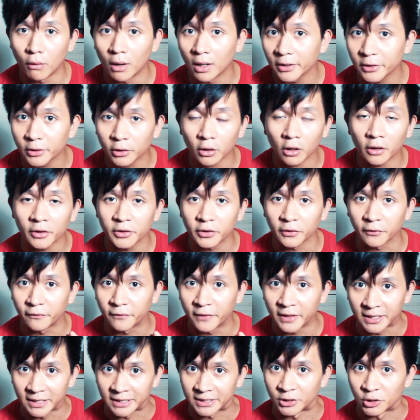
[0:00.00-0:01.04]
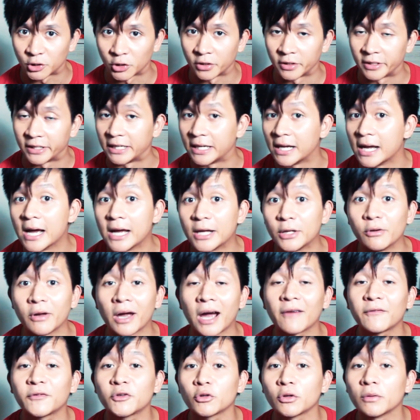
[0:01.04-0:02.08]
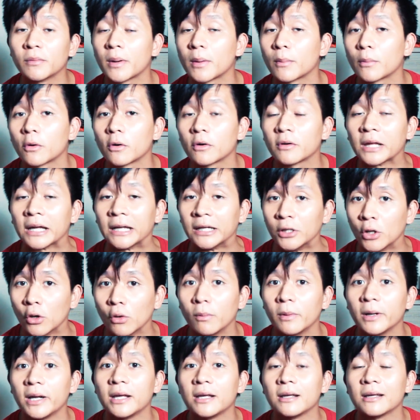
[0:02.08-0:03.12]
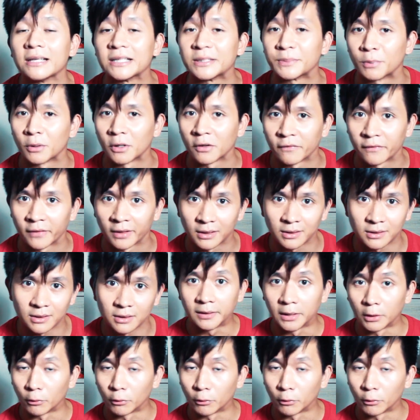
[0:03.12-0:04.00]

While you're on your fitness journey, you have to remember that nobody is perfect.